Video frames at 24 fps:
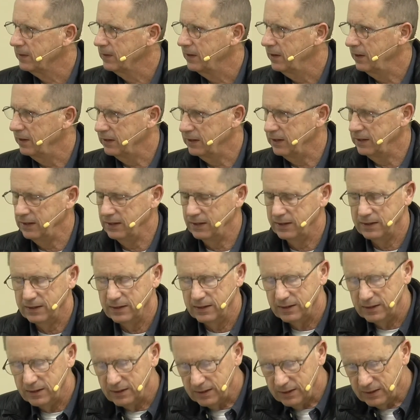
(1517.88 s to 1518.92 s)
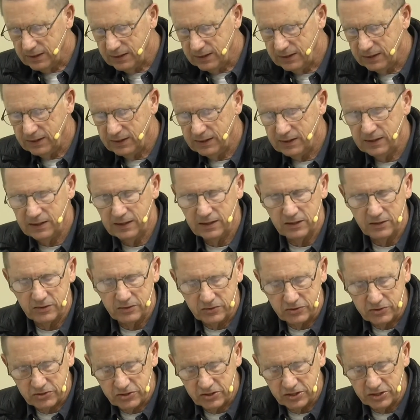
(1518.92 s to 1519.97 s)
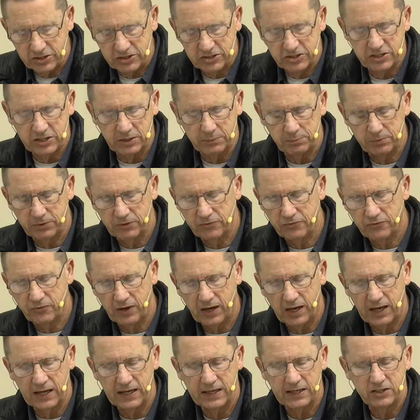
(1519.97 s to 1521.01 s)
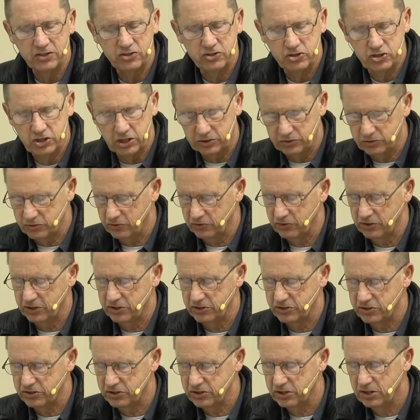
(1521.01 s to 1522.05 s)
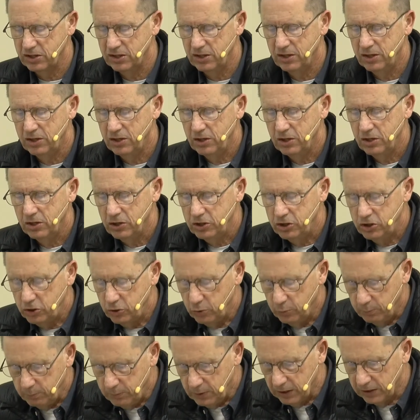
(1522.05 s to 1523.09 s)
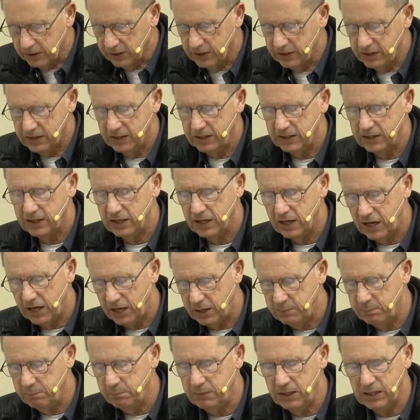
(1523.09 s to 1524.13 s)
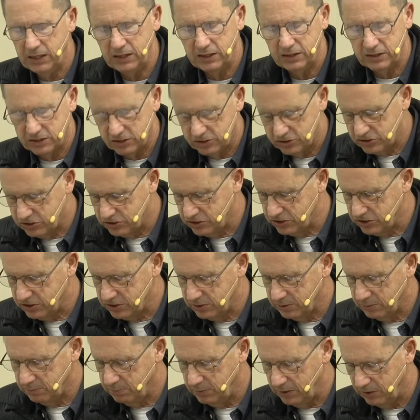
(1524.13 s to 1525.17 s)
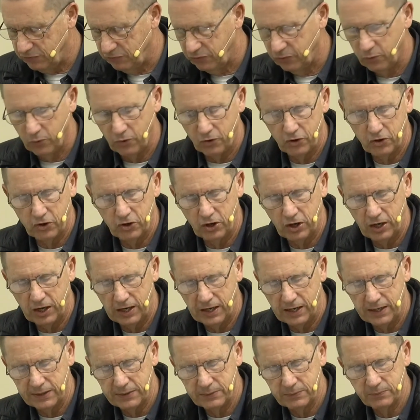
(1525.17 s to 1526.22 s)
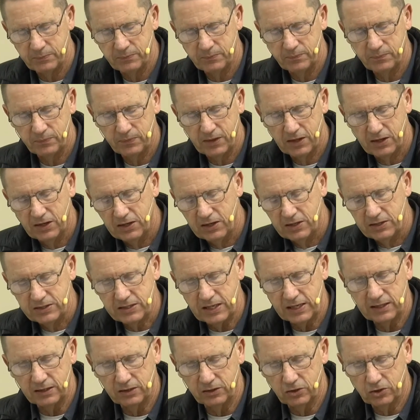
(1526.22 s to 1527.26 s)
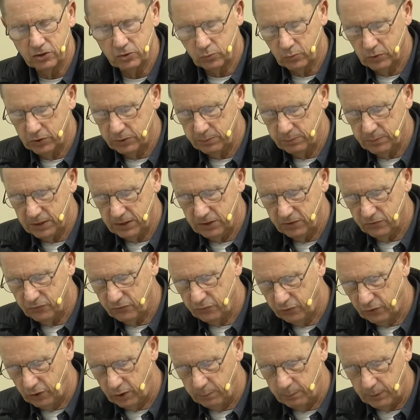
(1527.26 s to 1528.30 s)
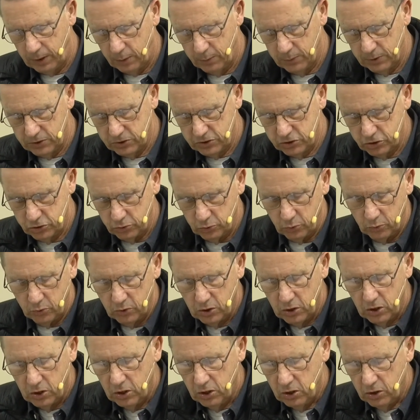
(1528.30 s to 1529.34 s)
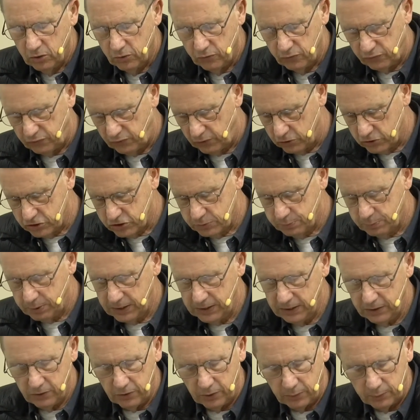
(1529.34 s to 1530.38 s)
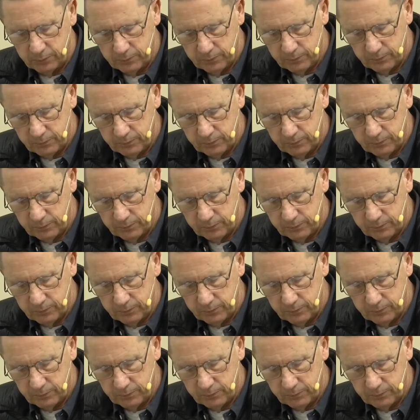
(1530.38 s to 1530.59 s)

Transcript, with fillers: Again, he is exemplifying gentleness, humility, and meekness before God. Take a look with me for a moment to 1 Peter.